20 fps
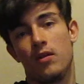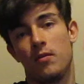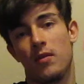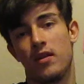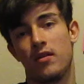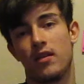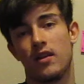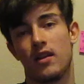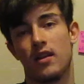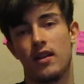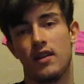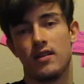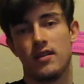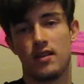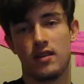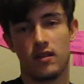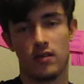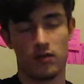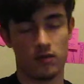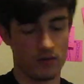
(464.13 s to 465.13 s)
might recognize
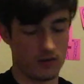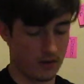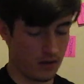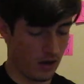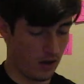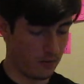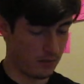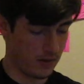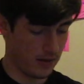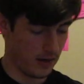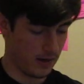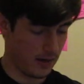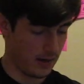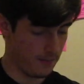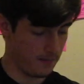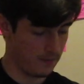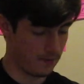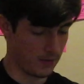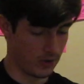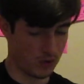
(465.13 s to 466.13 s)
this little tub thingy.
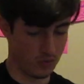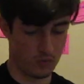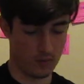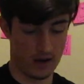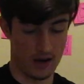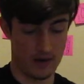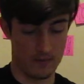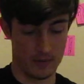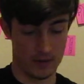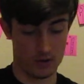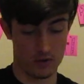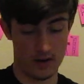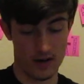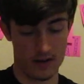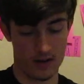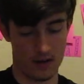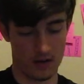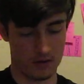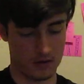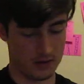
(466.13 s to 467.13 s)
That's where I have my
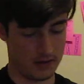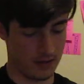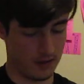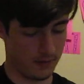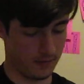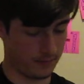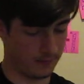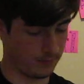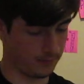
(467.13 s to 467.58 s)
tricolors in.